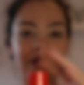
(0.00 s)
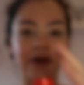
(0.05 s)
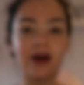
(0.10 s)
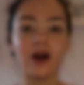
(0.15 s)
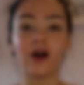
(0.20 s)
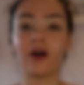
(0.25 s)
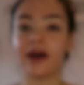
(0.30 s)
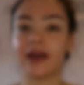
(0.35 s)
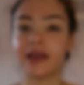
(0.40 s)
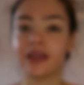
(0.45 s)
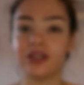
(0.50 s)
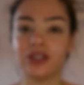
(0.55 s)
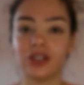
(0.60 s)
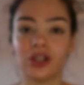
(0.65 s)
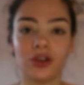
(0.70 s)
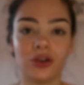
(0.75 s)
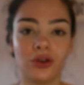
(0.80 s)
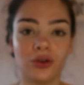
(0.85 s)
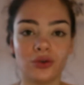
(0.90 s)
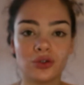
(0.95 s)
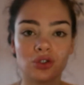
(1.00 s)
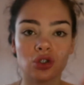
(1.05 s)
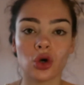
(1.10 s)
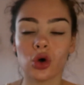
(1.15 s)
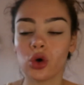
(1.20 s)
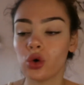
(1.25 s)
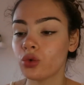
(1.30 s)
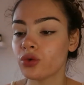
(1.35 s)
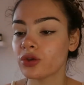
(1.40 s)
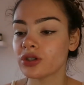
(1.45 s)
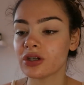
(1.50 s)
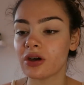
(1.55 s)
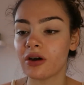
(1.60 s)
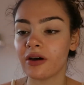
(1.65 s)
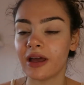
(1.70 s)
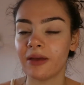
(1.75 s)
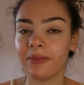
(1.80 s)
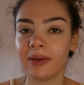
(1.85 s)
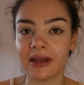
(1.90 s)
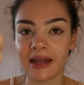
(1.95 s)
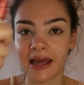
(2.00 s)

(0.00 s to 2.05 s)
that I use all the time